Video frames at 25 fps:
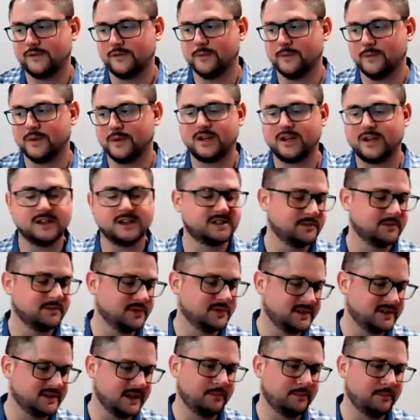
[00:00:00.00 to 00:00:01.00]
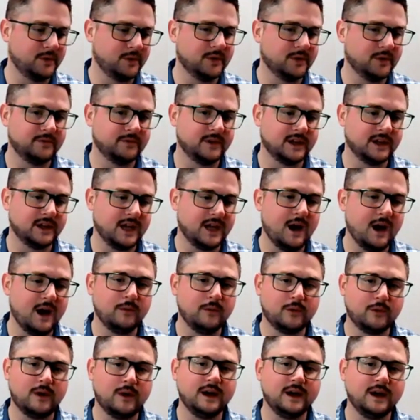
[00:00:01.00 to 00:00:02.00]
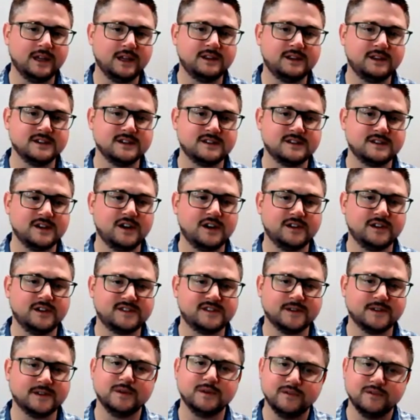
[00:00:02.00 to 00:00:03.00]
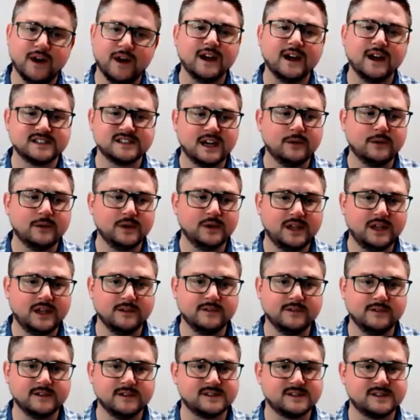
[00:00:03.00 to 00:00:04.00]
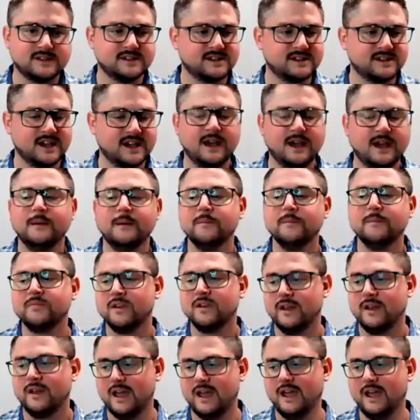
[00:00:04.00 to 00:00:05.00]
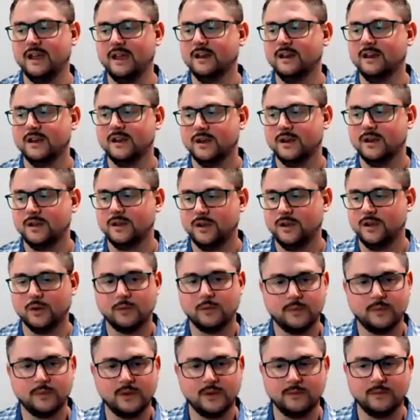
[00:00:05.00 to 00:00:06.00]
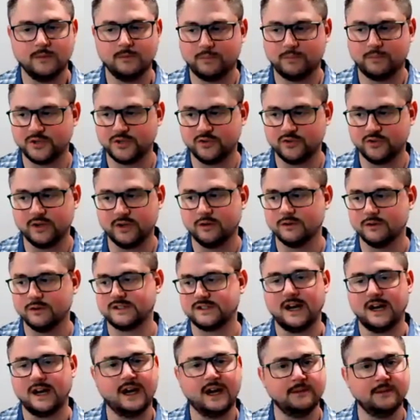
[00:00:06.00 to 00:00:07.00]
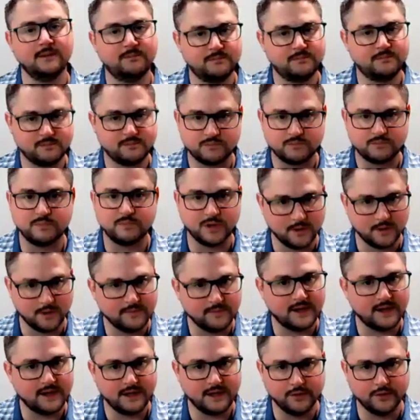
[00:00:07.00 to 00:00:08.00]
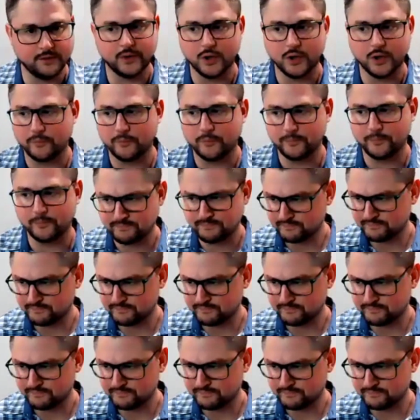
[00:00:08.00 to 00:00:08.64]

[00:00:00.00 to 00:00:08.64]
a customer standpoint of like, how do I get this done? And some advice I would give is to say, put your ego aside, become that hero,